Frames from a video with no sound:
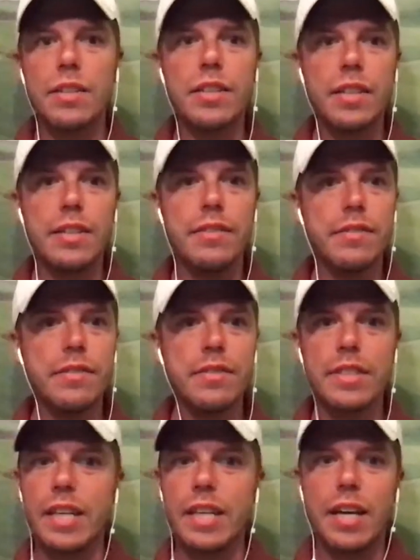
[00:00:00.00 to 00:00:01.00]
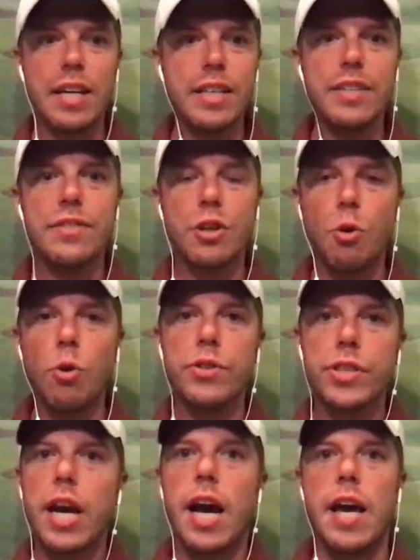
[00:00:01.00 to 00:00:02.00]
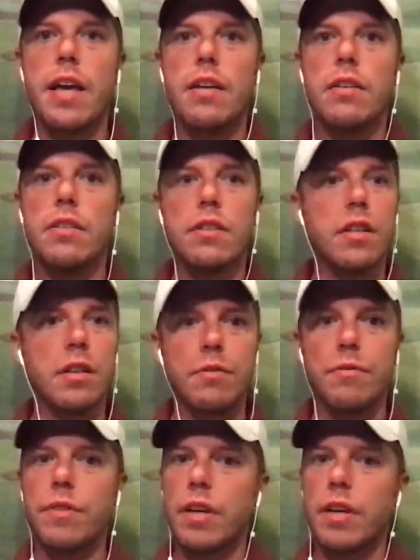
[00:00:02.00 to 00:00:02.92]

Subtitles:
He's a course guy, and